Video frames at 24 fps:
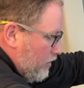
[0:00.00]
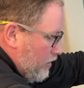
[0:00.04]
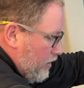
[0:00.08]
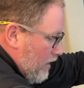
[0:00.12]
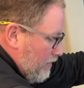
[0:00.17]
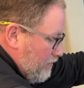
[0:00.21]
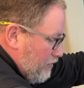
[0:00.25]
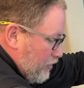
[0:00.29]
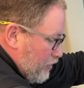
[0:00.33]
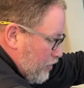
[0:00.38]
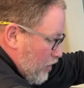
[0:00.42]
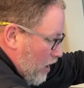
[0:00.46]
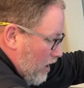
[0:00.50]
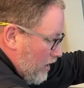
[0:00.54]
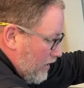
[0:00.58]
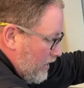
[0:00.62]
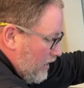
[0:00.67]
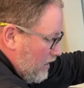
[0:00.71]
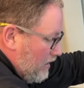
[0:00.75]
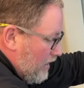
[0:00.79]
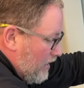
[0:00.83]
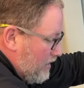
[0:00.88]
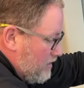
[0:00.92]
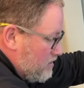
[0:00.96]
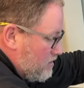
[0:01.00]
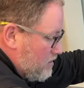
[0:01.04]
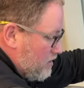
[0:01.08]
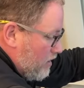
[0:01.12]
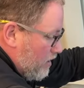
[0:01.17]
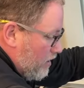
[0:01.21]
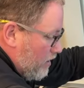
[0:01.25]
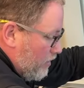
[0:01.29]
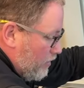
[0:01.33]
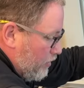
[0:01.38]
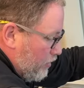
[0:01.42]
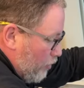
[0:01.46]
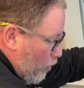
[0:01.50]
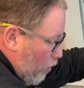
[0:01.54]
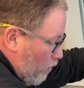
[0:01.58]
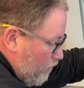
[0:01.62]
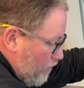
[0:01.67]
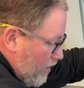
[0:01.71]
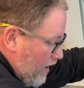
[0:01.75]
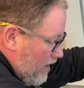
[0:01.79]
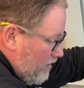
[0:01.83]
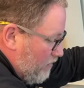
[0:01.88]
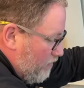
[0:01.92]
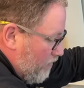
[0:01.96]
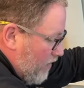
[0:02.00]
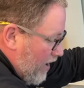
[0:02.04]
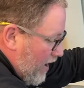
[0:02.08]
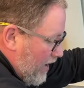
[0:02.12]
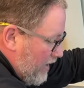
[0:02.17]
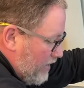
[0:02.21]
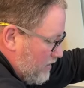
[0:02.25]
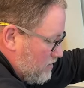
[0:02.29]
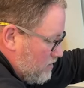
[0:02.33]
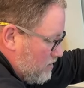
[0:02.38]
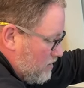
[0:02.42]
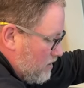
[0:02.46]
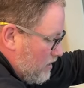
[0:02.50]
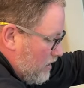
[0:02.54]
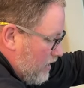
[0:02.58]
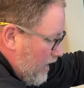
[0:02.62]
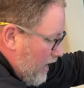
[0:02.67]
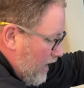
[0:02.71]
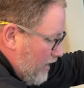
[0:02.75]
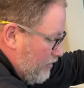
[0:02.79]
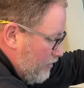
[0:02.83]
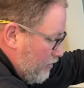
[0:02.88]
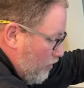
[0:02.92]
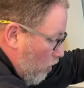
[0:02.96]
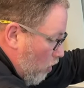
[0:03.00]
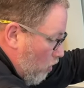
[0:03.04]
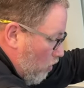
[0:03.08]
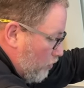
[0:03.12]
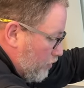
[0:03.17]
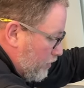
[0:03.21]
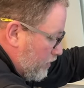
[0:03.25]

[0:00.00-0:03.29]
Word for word: You have your docking lights, your overhead fans, and all